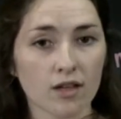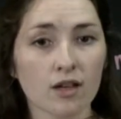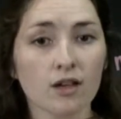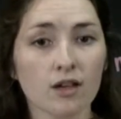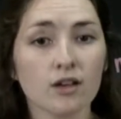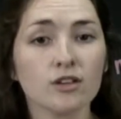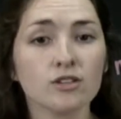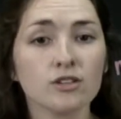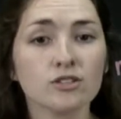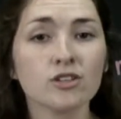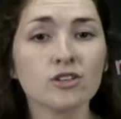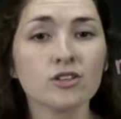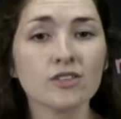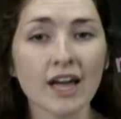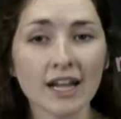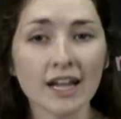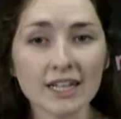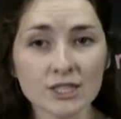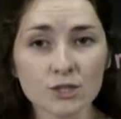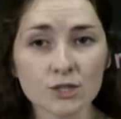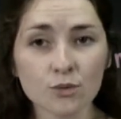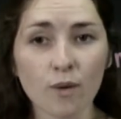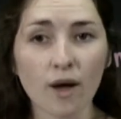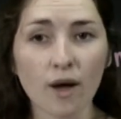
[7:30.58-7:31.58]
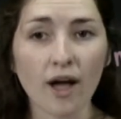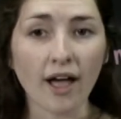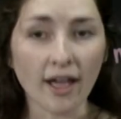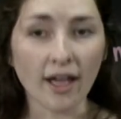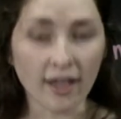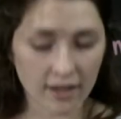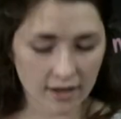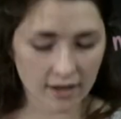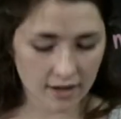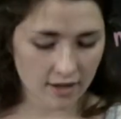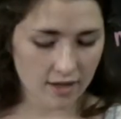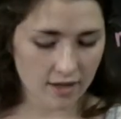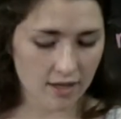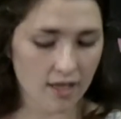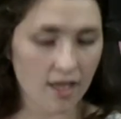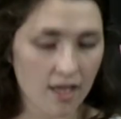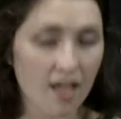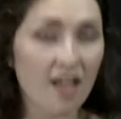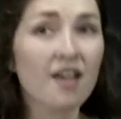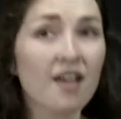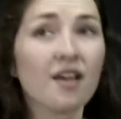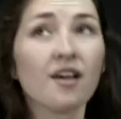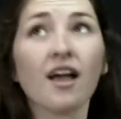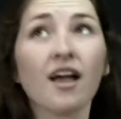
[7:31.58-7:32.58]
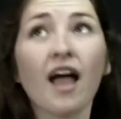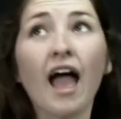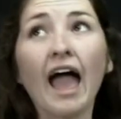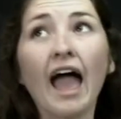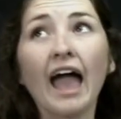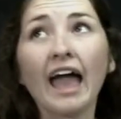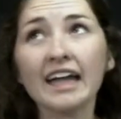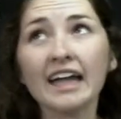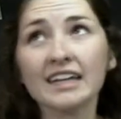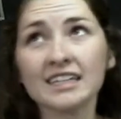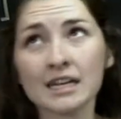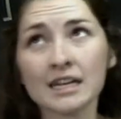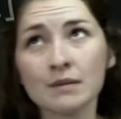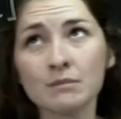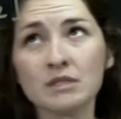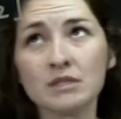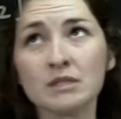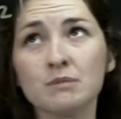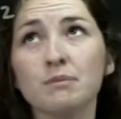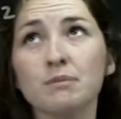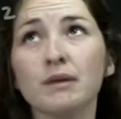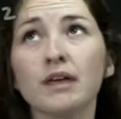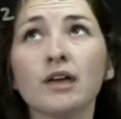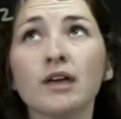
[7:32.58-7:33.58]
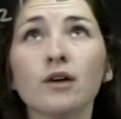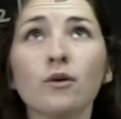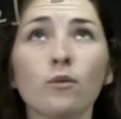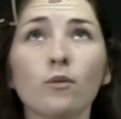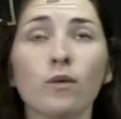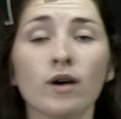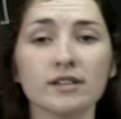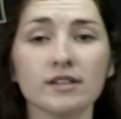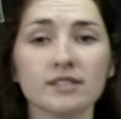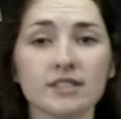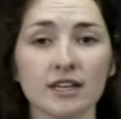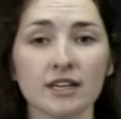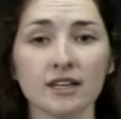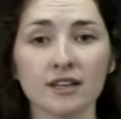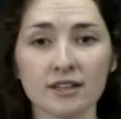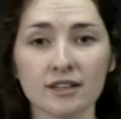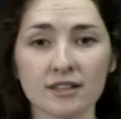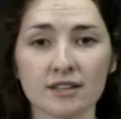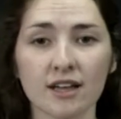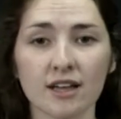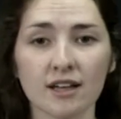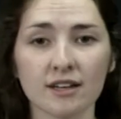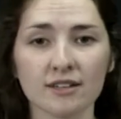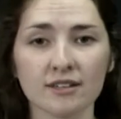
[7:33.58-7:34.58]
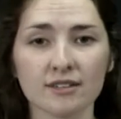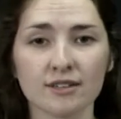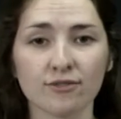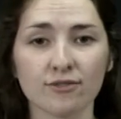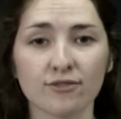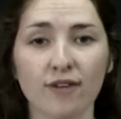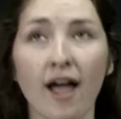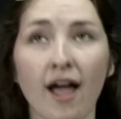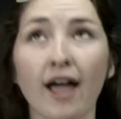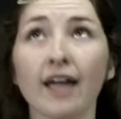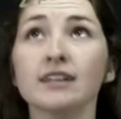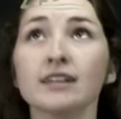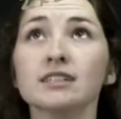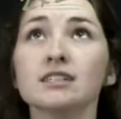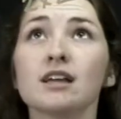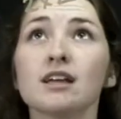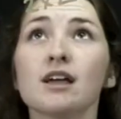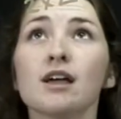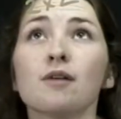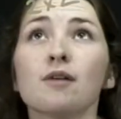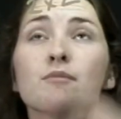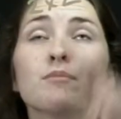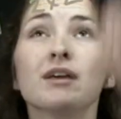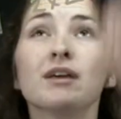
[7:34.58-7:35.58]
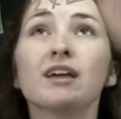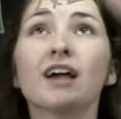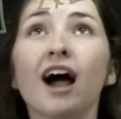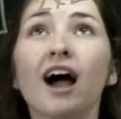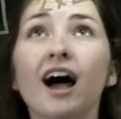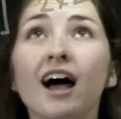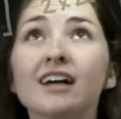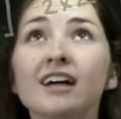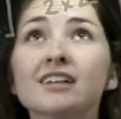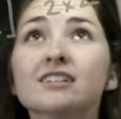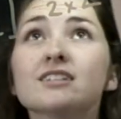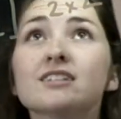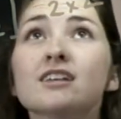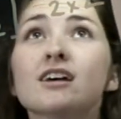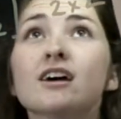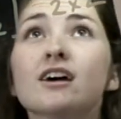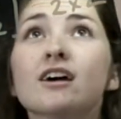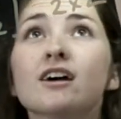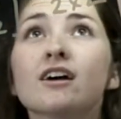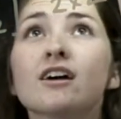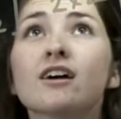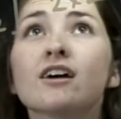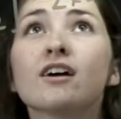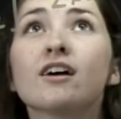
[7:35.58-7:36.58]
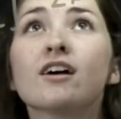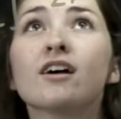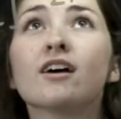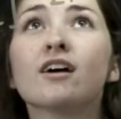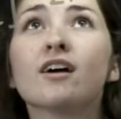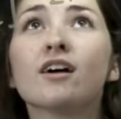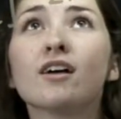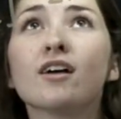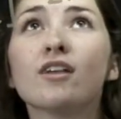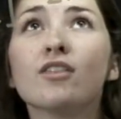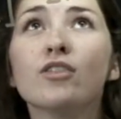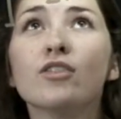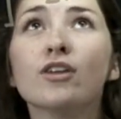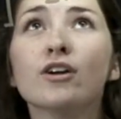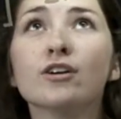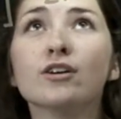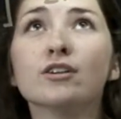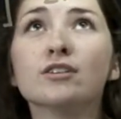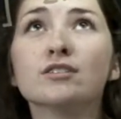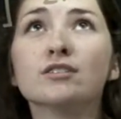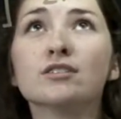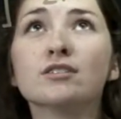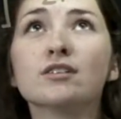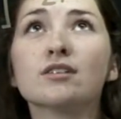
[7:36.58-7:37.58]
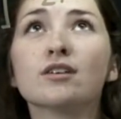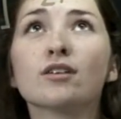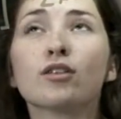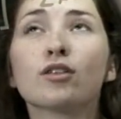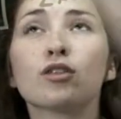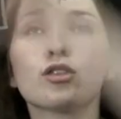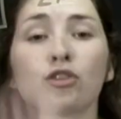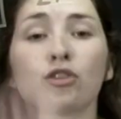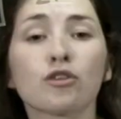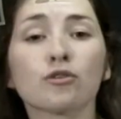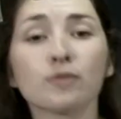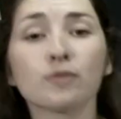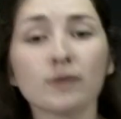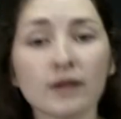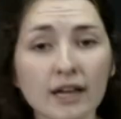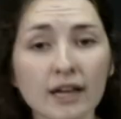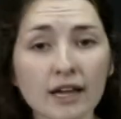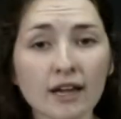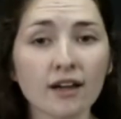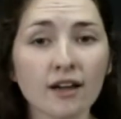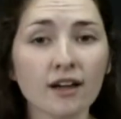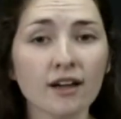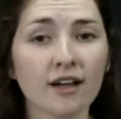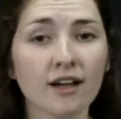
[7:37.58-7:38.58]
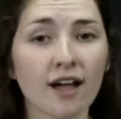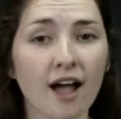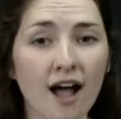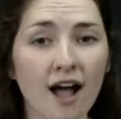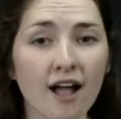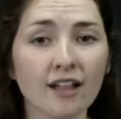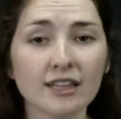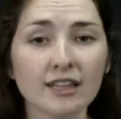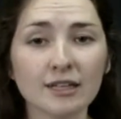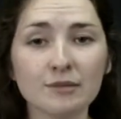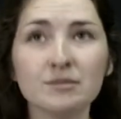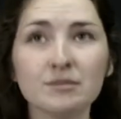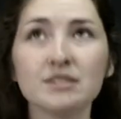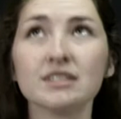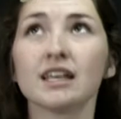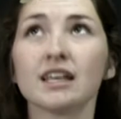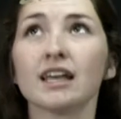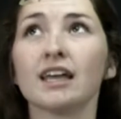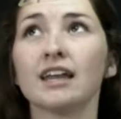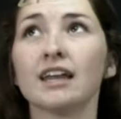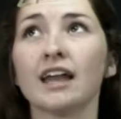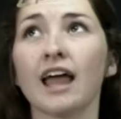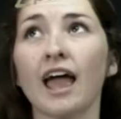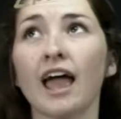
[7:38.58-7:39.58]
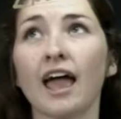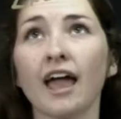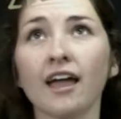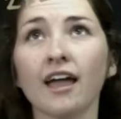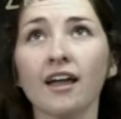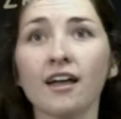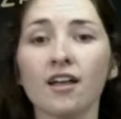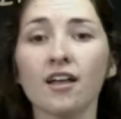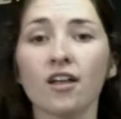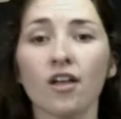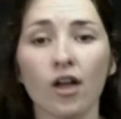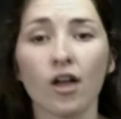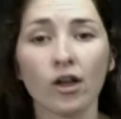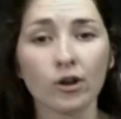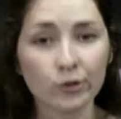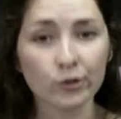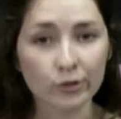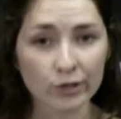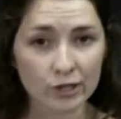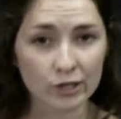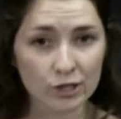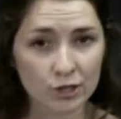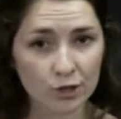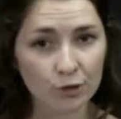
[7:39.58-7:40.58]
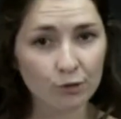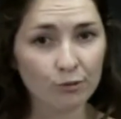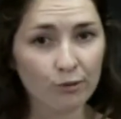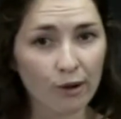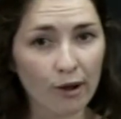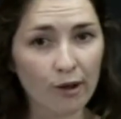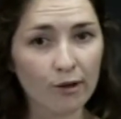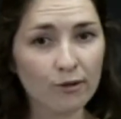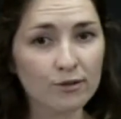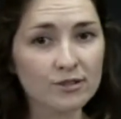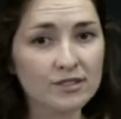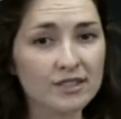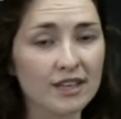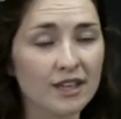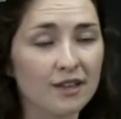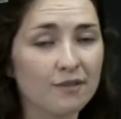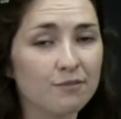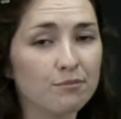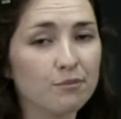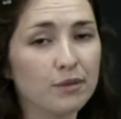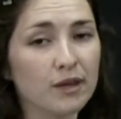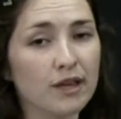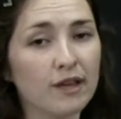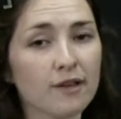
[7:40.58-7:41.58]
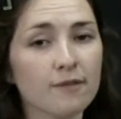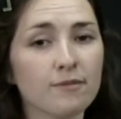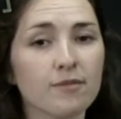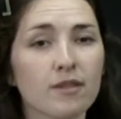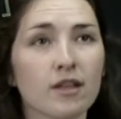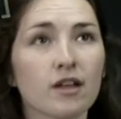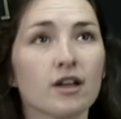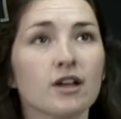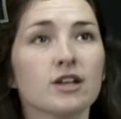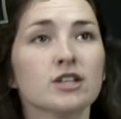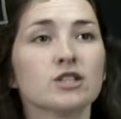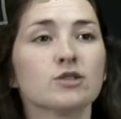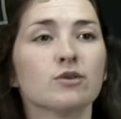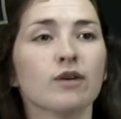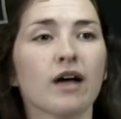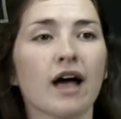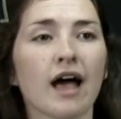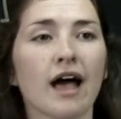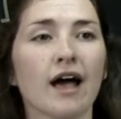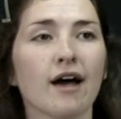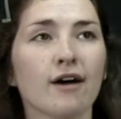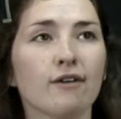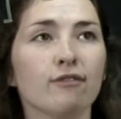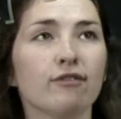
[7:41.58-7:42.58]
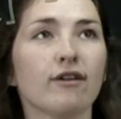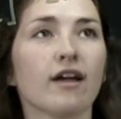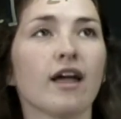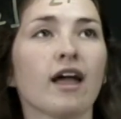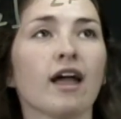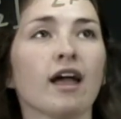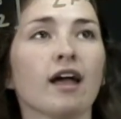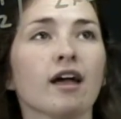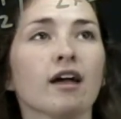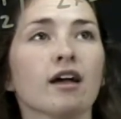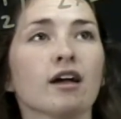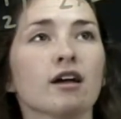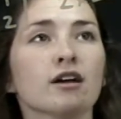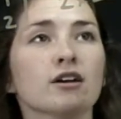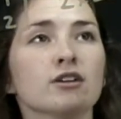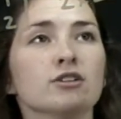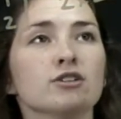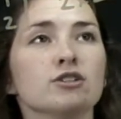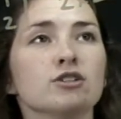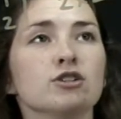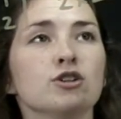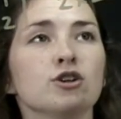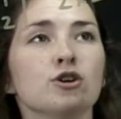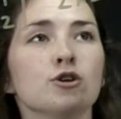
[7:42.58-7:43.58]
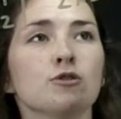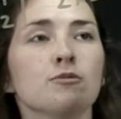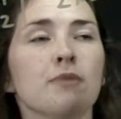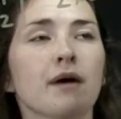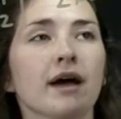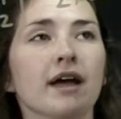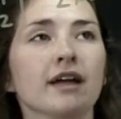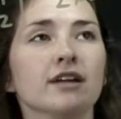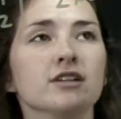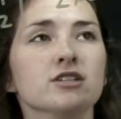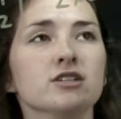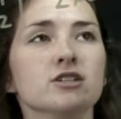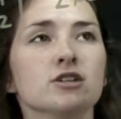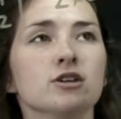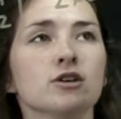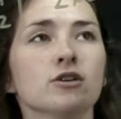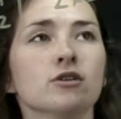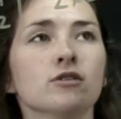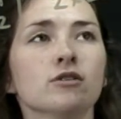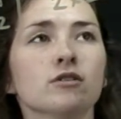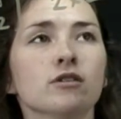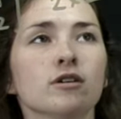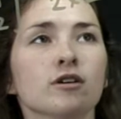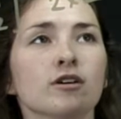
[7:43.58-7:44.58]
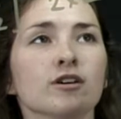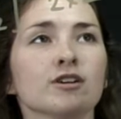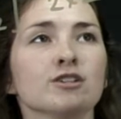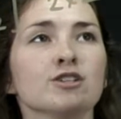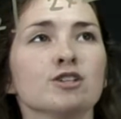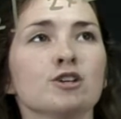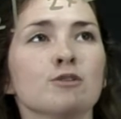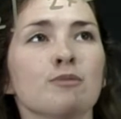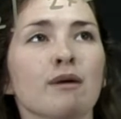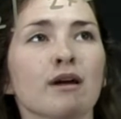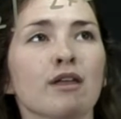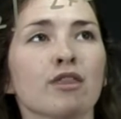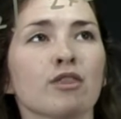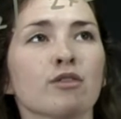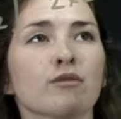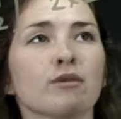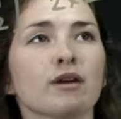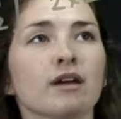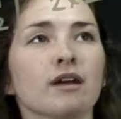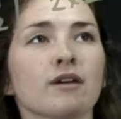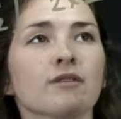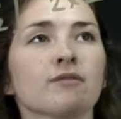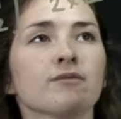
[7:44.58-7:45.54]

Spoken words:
So that's why A times B wasn't defined, because there's 3 columns in A and only 2 rows in B. So we'll have a 2 by 2 or 2 by 3